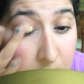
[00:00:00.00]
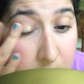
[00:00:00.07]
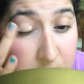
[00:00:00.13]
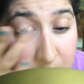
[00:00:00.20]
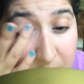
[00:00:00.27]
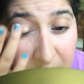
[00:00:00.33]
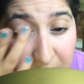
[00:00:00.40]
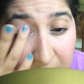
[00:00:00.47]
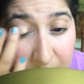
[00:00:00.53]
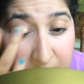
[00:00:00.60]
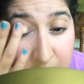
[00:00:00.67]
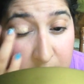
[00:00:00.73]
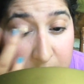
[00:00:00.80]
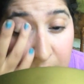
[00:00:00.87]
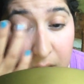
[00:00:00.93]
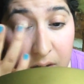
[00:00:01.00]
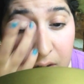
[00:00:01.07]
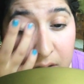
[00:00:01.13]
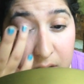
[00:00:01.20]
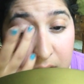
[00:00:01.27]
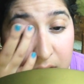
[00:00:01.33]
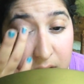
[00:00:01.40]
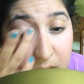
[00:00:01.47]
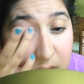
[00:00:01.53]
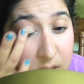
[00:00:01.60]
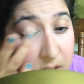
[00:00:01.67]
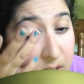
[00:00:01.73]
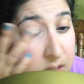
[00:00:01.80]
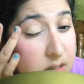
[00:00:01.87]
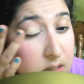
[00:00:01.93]
This is like a concealer, this
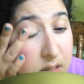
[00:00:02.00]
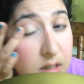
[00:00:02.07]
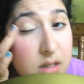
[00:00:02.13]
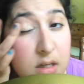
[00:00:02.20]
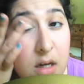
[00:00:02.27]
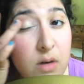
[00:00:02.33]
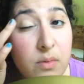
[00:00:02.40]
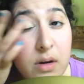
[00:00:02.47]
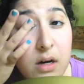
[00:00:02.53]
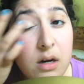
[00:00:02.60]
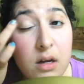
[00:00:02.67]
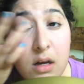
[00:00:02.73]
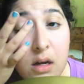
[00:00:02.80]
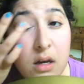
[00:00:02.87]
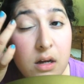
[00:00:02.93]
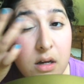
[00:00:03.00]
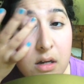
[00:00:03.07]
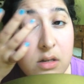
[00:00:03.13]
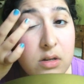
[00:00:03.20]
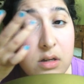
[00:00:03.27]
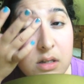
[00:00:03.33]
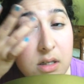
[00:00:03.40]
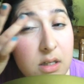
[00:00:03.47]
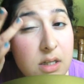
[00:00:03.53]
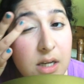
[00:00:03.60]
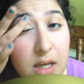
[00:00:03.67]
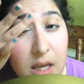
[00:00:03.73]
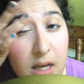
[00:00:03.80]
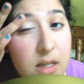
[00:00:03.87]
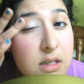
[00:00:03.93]
consistency. It's kind of weird. As you can see, it's
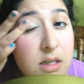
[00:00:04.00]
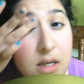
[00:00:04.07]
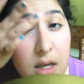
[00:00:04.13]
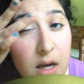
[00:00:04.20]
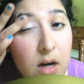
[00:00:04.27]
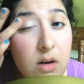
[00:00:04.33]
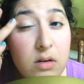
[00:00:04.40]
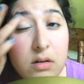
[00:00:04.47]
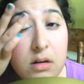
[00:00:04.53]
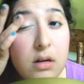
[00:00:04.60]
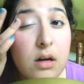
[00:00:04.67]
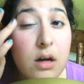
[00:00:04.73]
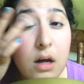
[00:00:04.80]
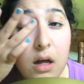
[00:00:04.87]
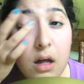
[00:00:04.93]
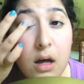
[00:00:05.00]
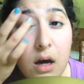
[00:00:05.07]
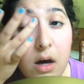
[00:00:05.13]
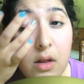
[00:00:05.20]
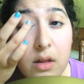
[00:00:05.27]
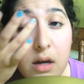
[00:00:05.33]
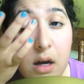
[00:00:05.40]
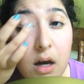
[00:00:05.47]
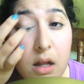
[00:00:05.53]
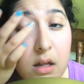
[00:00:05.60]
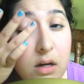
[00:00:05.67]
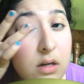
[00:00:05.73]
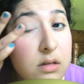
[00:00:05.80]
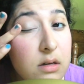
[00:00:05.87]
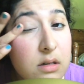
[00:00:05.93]
like canceling out all the
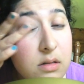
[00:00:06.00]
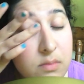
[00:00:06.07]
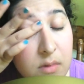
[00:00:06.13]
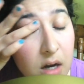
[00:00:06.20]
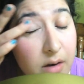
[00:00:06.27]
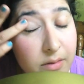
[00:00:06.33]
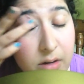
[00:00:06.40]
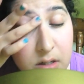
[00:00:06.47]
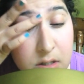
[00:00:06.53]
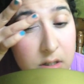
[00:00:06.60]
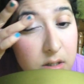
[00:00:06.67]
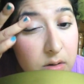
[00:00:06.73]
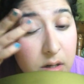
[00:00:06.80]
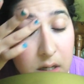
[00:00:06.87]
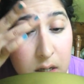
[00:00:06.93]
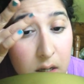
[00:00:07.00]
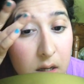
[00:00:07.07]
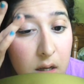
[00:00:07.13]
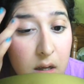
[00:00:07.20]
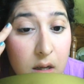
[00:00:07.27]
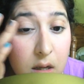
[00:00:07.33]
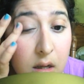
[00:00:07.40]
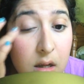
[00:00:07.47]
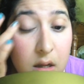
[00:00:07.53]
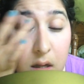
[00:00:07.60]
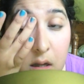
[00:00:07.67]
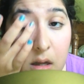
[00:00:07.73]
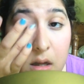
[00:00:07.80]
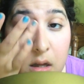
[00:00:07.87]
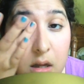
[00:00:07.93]
color. It's got some coverage to it.
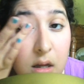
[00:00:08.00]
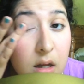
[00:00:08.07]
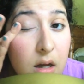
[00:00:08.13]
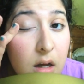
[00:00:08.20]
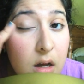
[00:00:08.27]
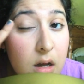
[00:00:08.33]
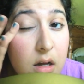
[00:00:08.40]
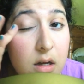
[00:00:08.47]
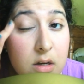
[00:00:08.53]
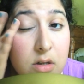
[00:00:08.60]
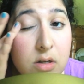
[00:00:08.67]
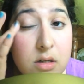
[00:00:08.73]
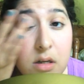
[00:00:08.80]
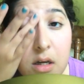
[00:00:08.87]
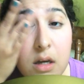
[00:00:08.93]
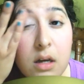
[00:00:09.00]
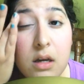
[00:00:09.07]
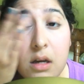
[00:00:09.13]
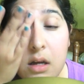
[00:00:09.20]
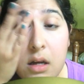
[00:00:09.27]
Huh, interesting.